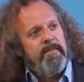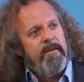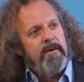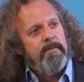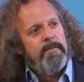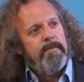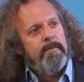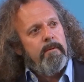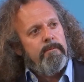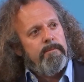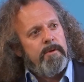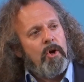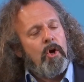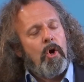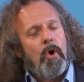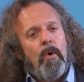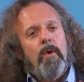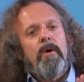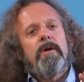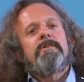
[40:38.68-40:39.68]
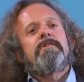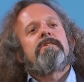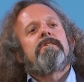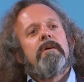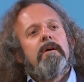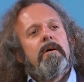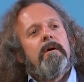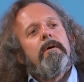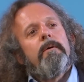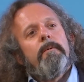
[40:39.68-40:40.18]
the current
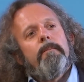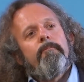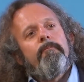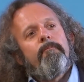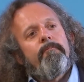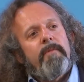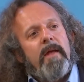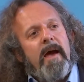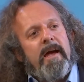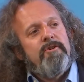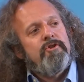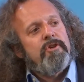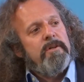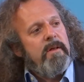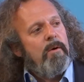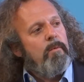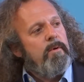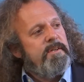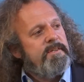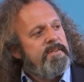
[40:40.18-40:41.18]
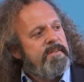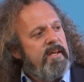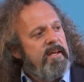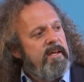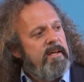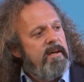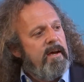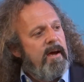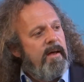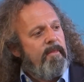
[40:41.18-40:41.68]
engine that we
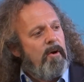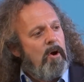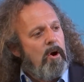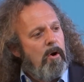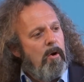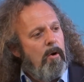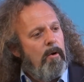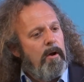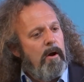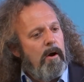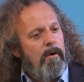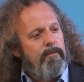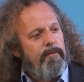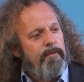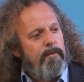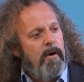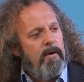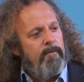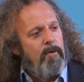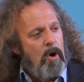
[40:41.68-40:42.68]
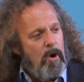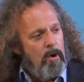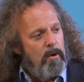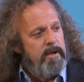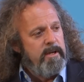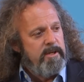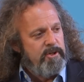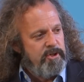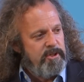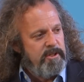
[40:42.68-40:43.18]
see at the heart of our
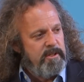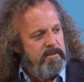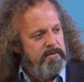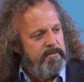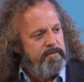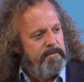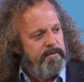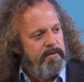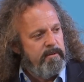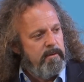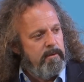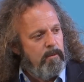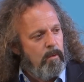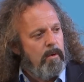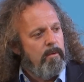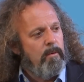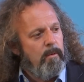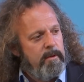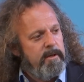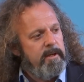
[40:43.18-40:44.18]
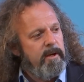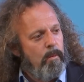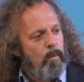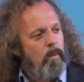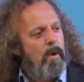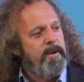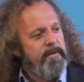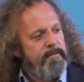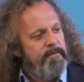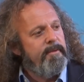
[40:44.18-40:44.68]
initiative, or
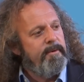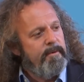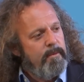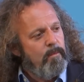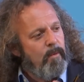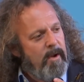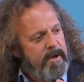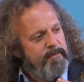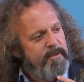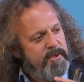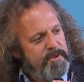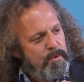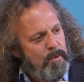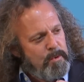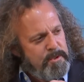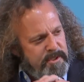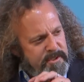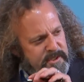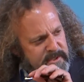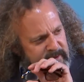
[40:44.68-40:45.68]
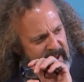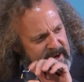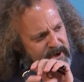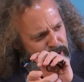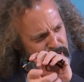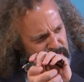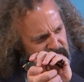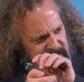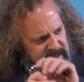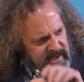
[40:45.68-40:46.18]
one of the sources of
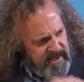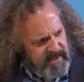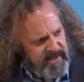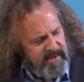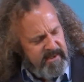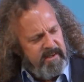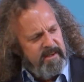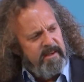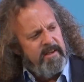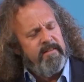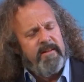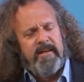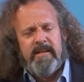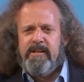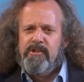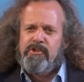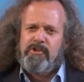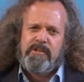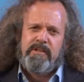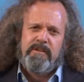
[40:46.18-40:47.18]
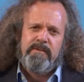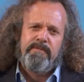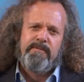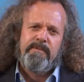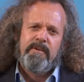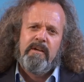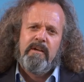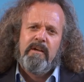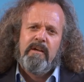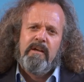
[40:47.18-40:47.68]
energy in the
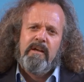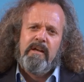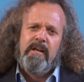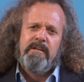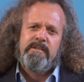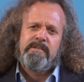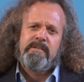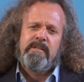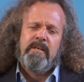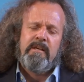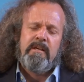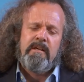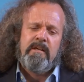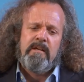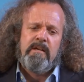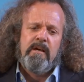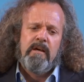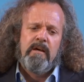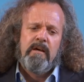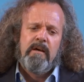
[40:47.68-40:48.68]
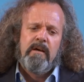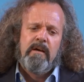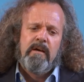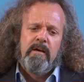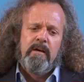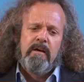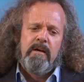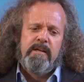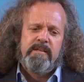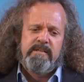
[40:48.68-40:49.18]
initiative, is the
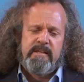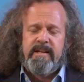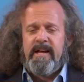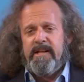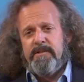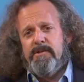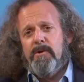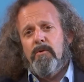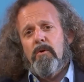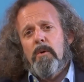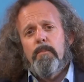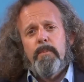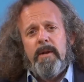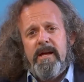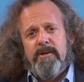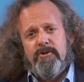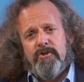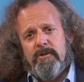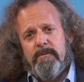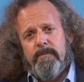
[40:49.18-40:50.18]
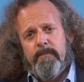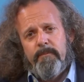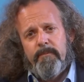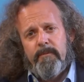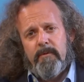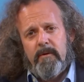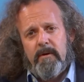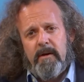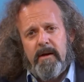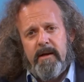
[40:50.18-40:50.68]
net zero pledge.
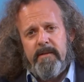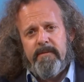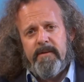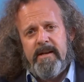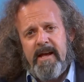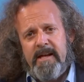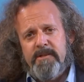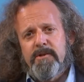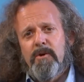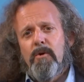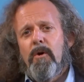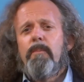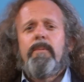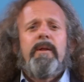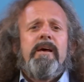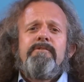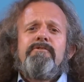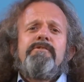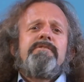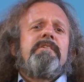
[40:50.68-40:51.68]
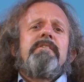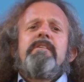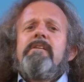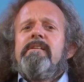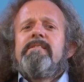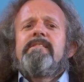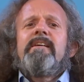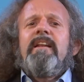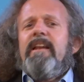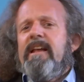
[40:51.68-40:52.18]
Right? The net zero pledge
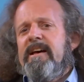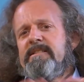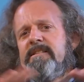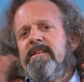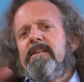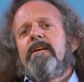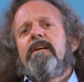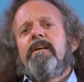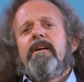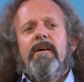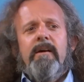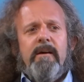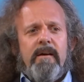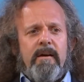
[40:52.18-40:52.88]
is a classic